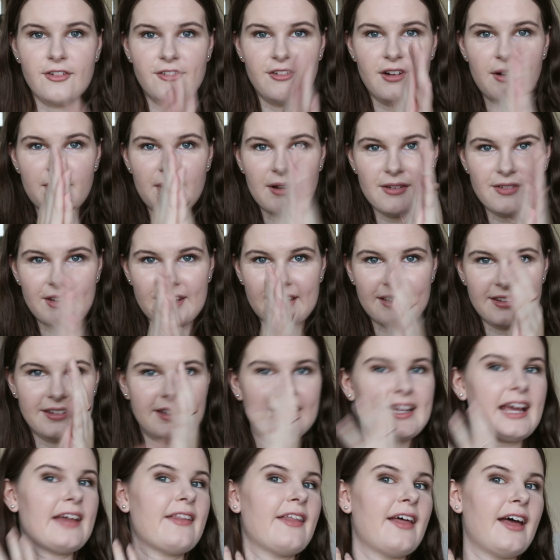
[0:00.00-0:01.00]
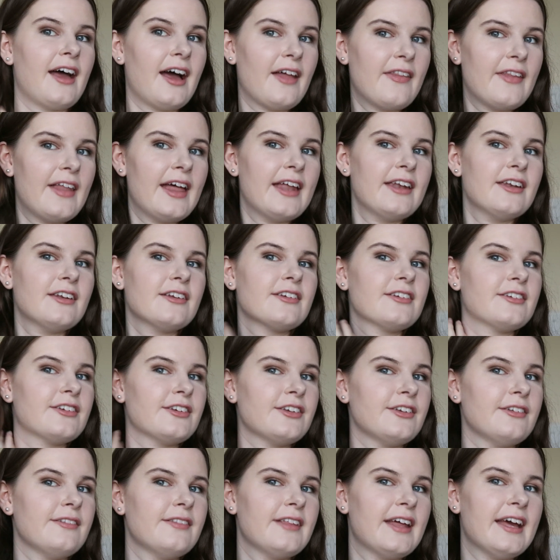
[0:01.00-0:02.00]
roll my fingers together, and then
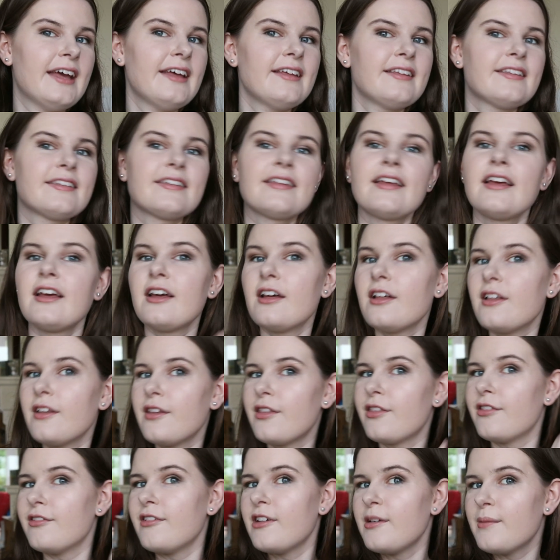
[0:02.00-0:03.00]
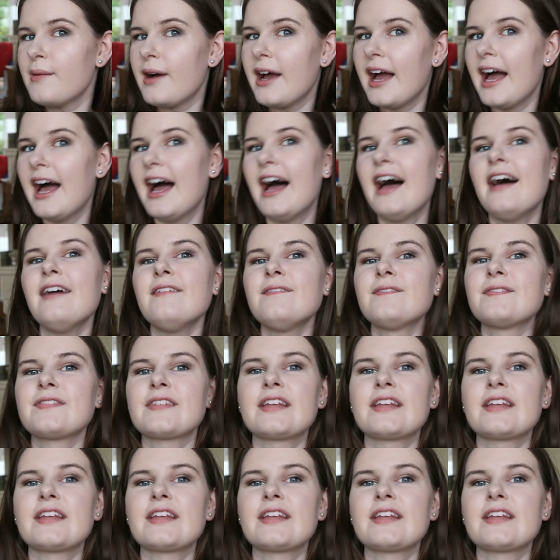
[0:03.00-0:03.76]
do this through my hair.